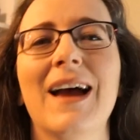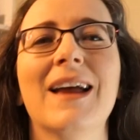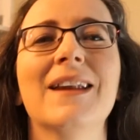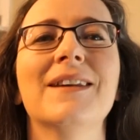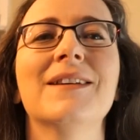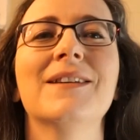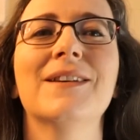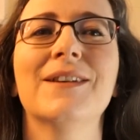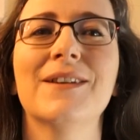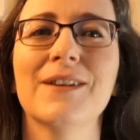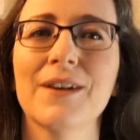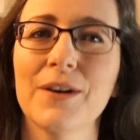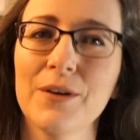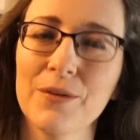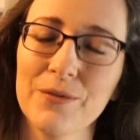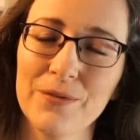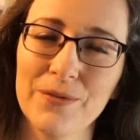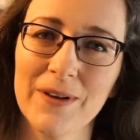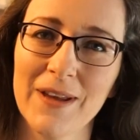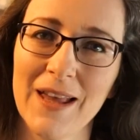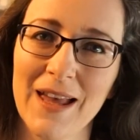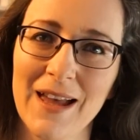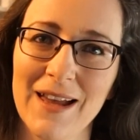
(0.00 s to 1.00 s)
and
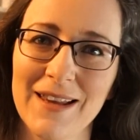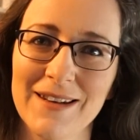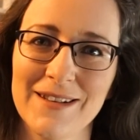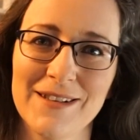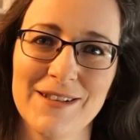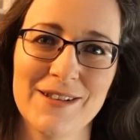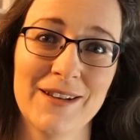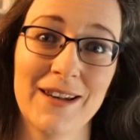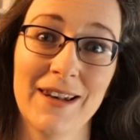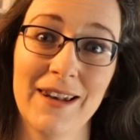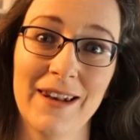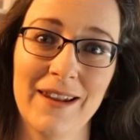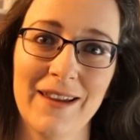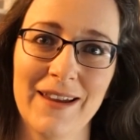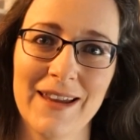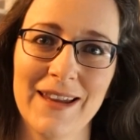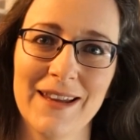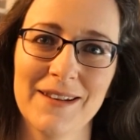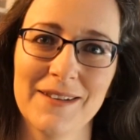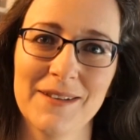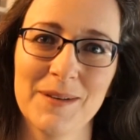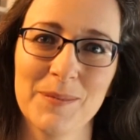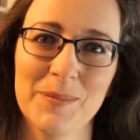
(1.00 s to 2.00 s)
don't forget to
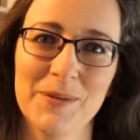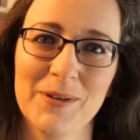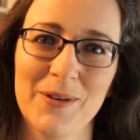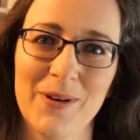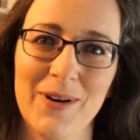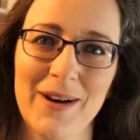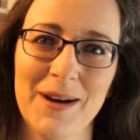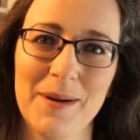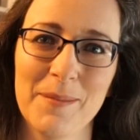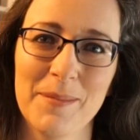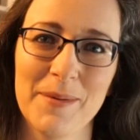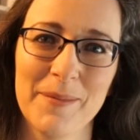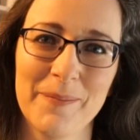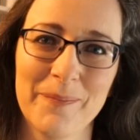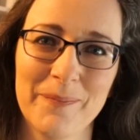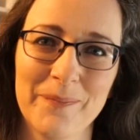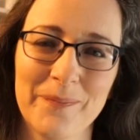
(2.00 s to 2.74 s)
like and subscribe.